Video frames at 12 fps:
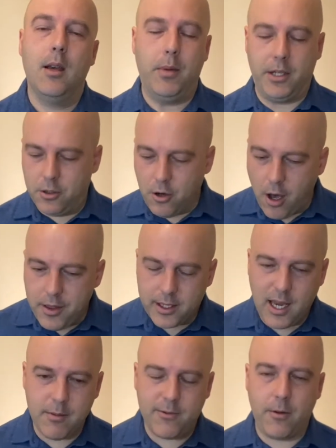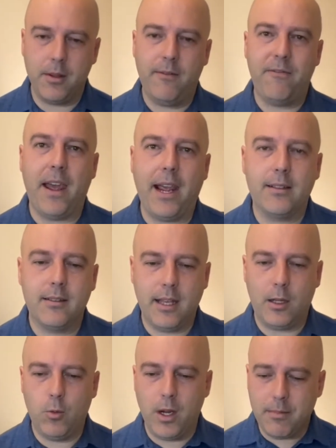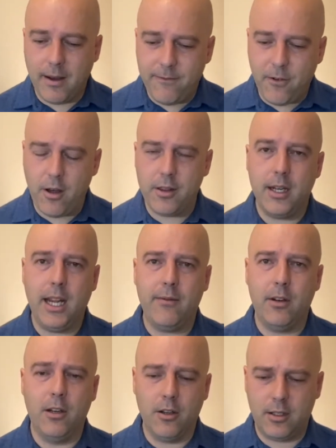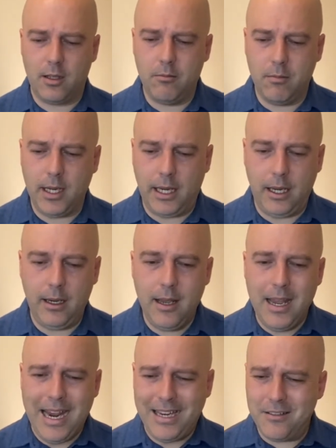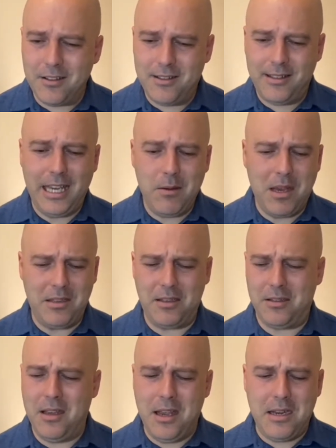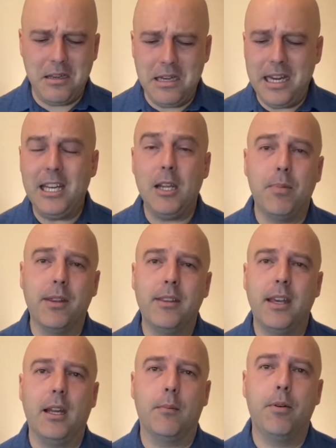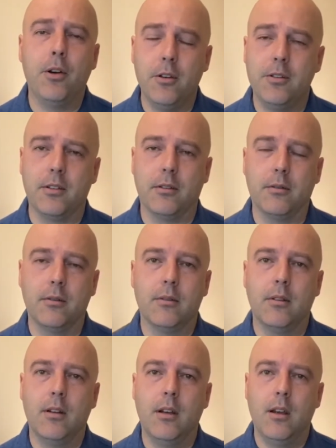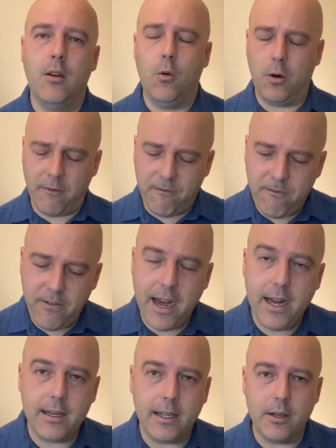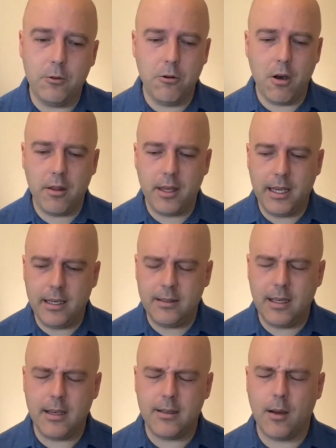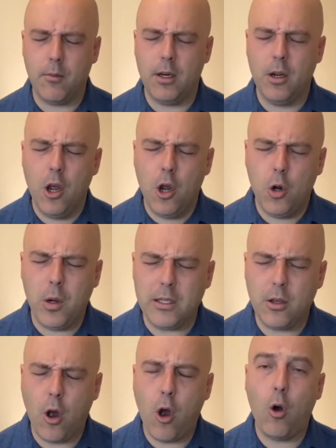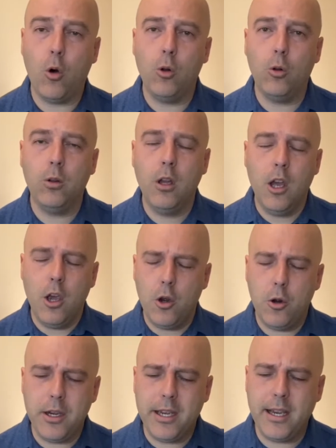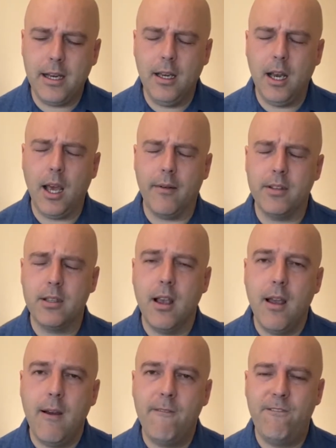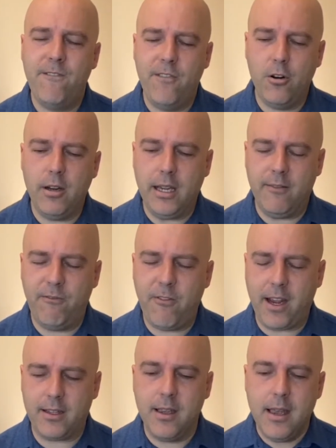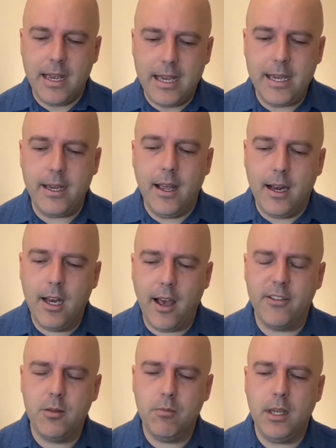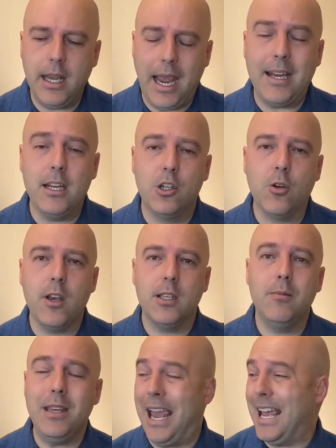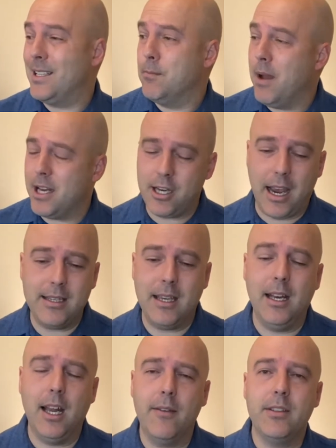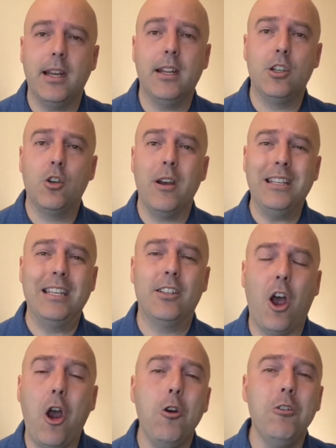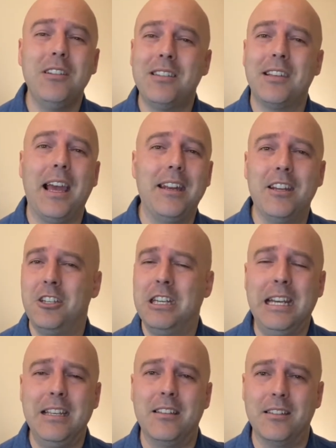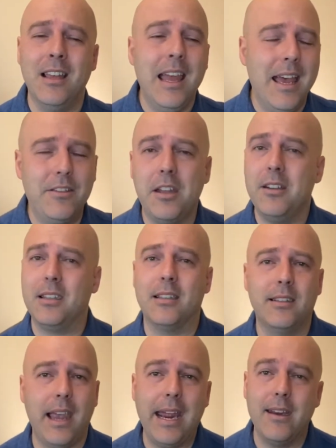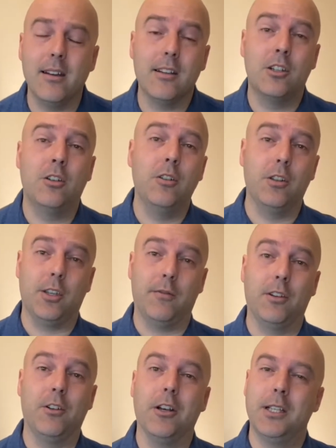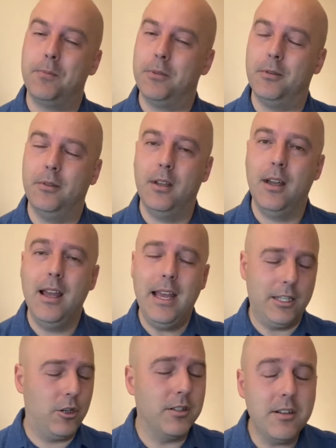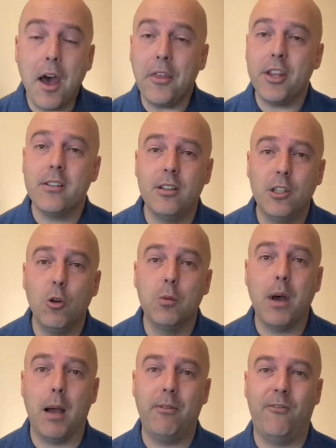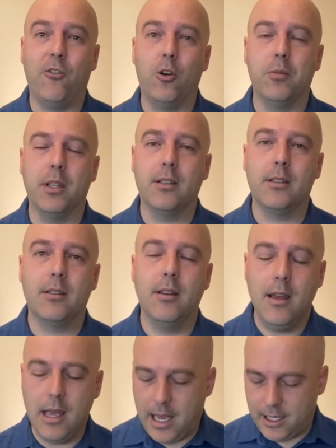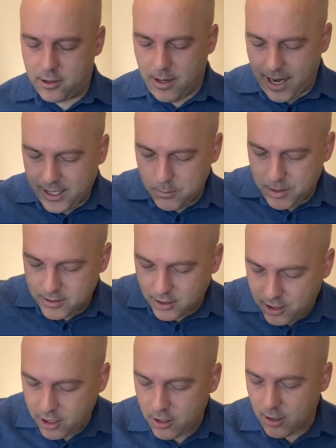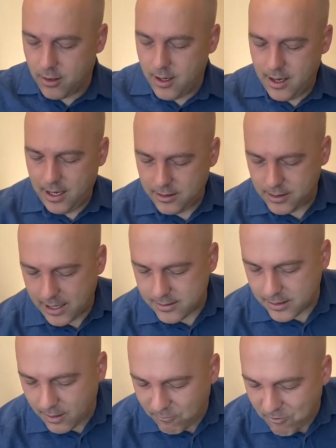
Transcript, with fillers: but rather comes from the fact that when my Father in heaven looks at me, he doesn't see me as this needy, pathetic person or a failure. Rather, he sees someone who is whole, who he loves, fully. In fact, he loves me and enjoys me as much as he loves and enjoys his own son, Jesus. And that is the scandalous truth of the gospel. It's got nothing to do with my performance. And so I can be secure in that. And then